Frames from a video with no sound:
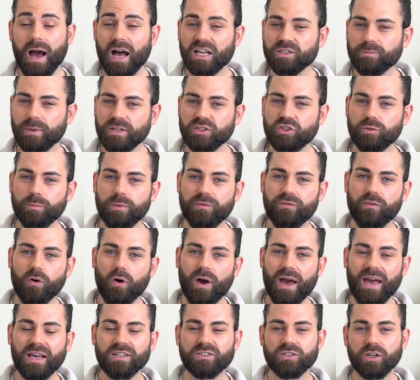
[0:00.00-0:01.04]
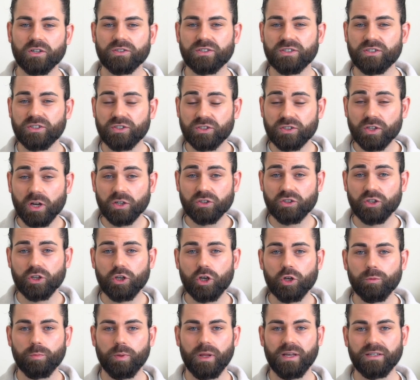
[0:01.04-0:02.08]
As mentioned before, ASOS is such a
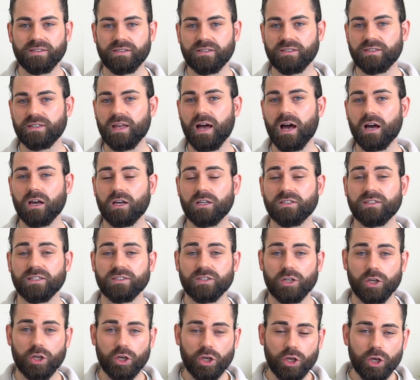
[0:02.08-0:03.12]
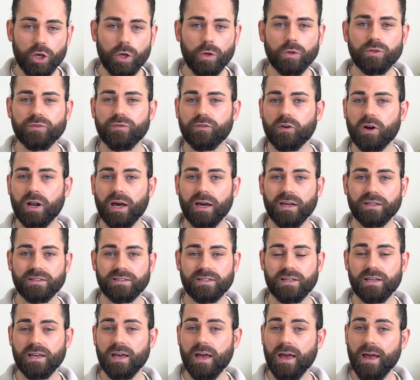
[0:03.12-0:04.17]
good place to start because there's a huge
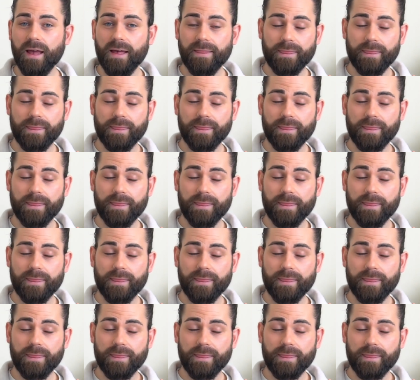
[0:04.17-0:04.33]
variety.